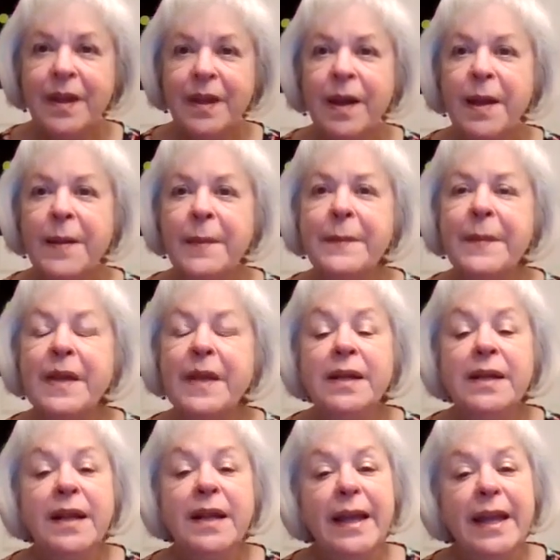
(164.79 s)
Um,
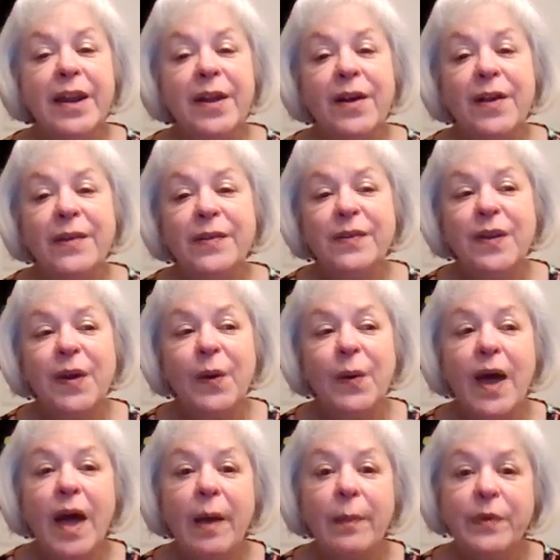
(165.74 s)
it also
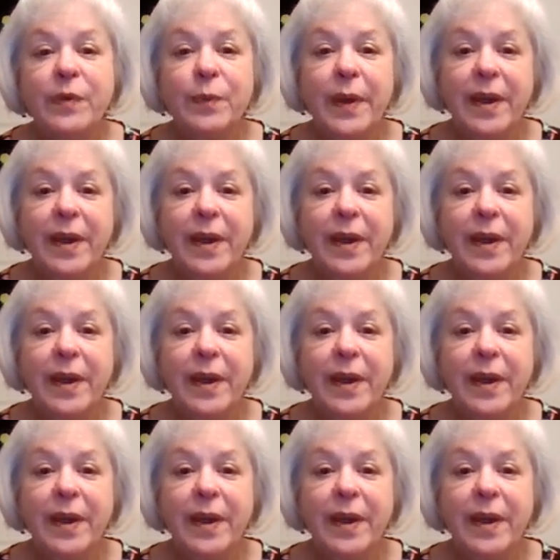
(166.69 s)
helps